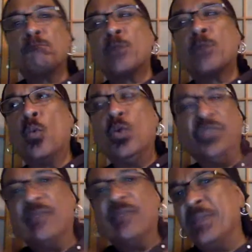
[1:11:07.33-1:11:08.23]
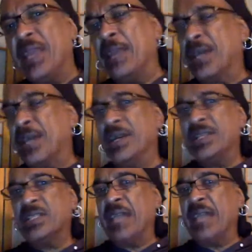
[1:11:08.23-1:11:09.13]
we'll never be able to
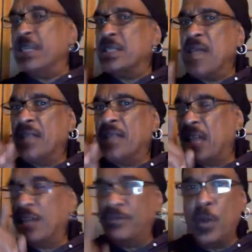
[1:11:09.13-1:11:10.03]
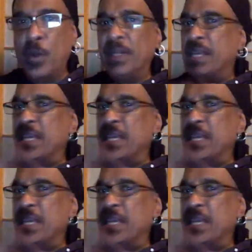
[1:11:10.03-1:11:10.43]
understand. It's not that that formula E